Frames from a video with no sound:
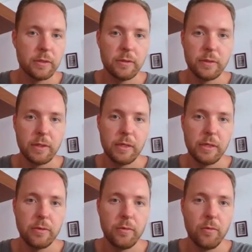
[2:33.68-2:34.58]
to
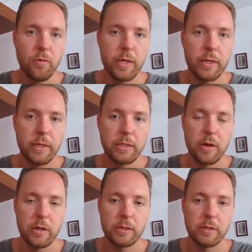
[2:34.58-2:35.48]
the weekly
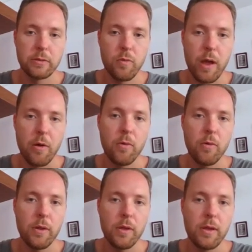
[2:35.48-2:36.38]
chart as
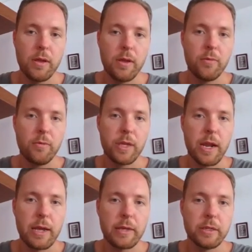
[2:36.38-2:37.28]
well, we can
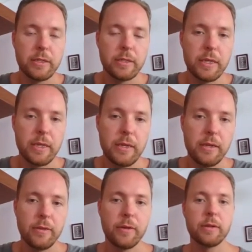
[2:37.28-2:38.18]
actually
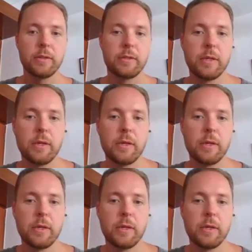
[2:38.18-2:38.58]
see that